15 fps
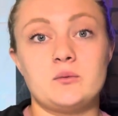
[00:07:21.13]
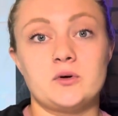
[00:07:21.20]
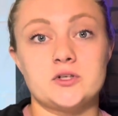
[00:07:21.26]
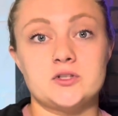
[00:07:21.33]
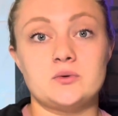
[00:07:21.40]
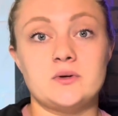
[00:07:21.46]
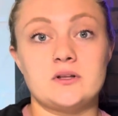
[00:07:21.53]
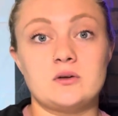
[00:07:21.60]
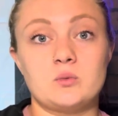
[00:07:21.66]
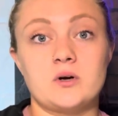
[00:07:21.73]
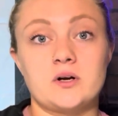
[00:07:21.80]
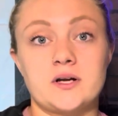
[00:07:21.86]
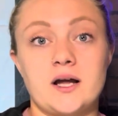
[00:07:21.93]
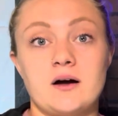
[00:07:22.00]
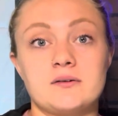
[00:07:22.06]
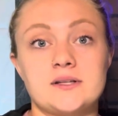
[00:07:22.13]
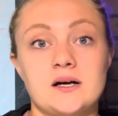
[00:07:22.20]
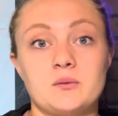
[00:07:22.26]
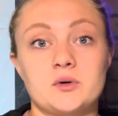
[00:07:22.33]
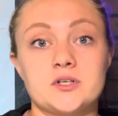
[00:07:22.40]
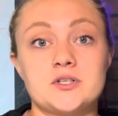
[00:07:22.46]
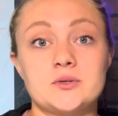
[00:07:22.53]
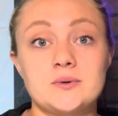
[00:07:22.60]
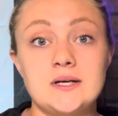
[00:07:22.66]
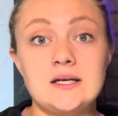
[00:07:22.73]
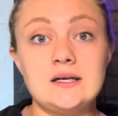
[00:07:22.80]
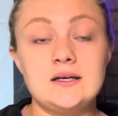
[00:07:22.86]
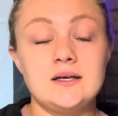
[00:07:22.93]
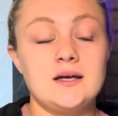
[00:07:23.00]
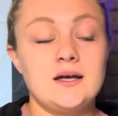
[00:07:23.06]
we're doing the workout that we're
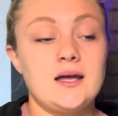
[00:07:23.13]
doing.